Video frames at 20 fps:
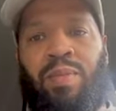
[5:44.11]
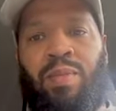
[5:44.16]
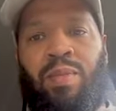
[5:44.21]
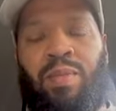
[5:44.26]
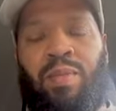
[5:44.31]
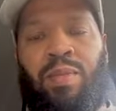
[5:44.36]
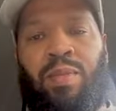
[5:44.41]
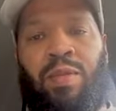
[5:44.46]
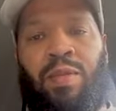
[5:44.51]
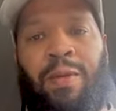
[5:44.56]

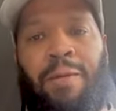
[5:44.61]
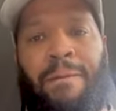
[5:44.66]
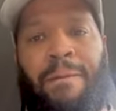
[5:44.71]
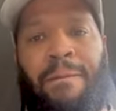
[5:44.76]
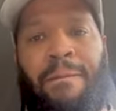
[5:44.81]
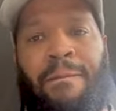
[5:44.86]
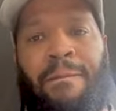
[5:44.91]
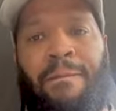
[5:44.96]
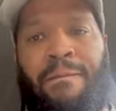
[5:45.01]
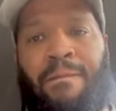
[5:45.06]

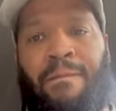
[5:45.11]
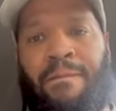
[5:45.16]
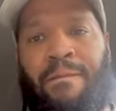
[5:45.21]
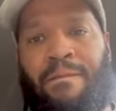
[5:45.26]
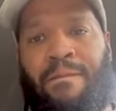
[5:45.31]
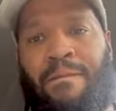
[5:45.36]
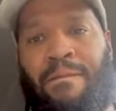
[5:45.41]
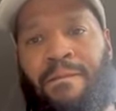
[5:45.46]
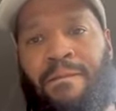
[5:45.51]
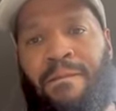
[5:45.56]

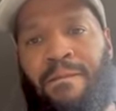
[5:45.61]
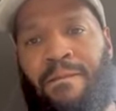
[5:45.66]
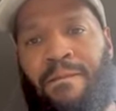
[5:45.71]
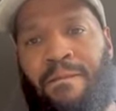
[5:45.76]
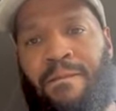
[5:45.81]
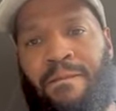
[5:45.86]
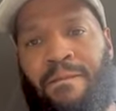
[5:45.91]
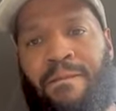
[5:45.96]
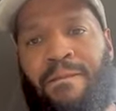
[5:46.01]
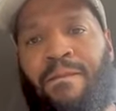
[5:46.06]

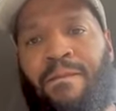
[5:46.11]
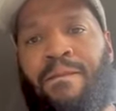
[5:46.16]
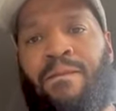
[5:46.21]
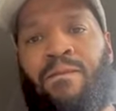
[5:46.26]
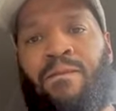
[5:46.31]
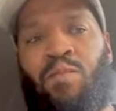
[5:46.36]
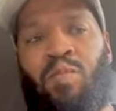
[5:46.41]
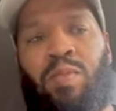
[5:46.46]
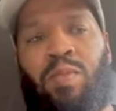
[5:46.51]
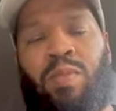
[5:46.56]

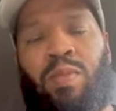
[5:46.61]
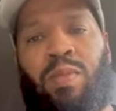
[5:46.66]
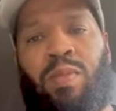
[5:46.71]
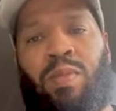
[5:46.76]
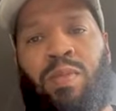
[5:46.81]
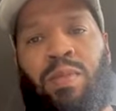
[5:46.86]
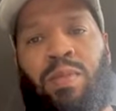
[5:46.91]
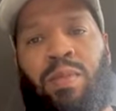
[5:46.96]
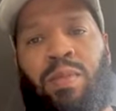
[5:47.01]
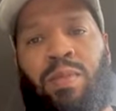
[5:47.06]

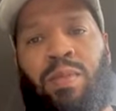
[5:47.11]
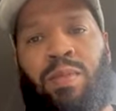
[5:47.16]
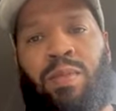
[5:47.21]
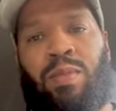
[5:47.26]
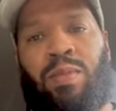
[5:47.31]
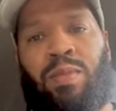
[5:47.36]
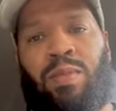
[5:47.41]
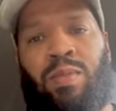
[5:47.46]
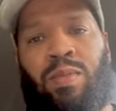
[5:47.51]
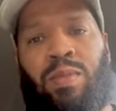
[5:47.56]

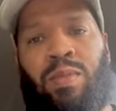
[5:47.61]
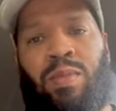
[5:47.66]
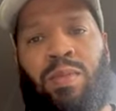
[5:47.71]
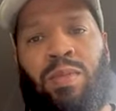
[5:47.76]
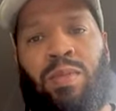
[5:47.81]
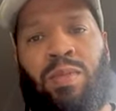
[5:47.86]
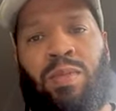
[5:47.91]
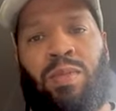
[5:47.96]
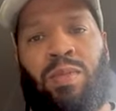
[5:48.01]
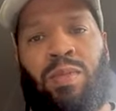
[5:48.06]

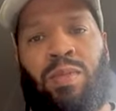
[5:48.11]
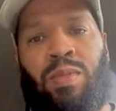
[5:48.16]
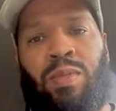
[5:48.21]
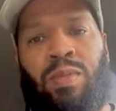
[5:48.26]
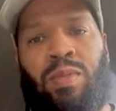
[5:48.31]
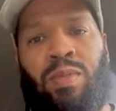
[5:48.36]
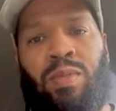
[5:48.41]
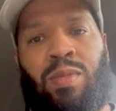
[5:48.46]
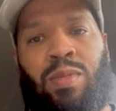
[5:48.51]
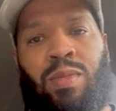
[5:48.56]

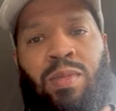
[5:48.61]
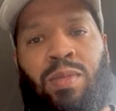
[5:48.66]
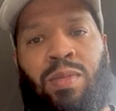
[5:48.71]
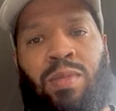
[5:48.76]
This person isn't speaking.